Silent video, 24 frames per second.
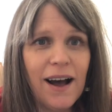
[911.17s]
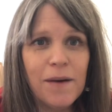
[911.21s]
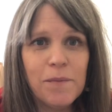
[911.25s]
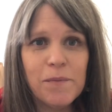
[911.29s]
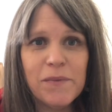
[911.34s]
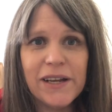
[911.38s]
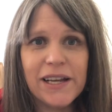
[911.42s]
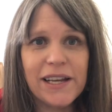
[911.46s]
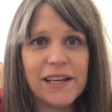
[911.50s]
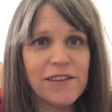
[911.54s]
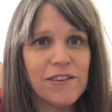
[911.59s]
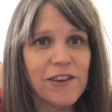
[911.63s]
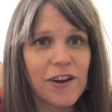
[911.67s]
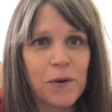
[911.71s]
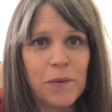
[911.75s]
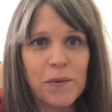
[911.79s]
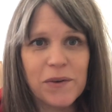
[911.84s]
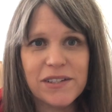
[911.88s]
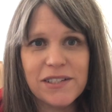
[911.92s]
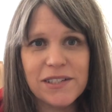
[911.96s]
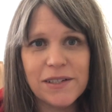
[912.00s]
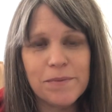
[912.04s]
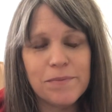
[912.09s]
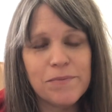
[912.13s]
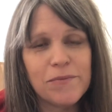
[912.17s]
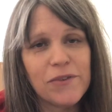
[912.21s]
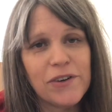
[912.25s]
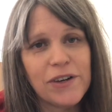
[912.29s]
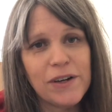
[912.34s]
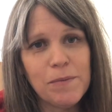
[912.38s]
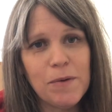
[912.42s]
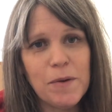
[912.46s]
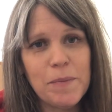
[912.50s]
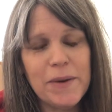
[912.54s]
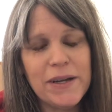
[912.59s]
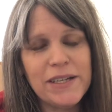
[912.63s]
we can look with some
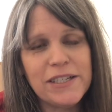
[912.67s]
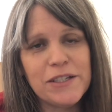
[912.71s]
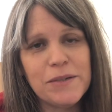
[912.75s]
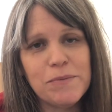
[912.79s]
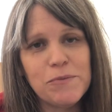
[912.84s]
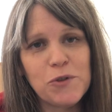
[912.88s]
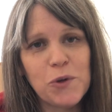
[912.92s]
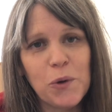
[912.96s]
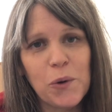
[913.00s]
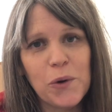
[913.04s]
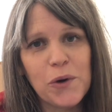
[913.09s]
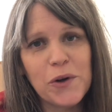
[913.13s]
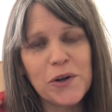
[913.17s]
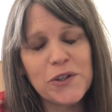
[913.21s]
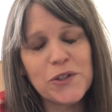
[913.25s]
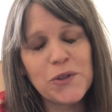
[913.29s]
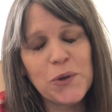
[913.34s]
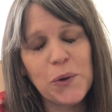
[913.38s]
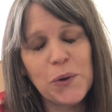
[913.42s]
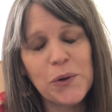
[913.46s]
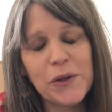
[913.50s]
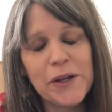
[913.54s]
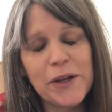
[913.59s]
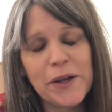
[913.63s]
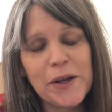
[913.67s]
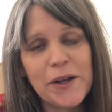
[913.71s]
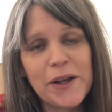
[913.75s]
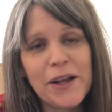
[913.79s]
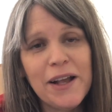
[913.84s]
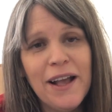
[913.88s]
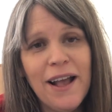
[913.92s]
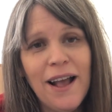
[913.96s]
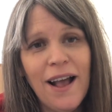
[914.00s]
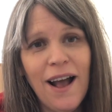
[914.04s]
real momentum towards holding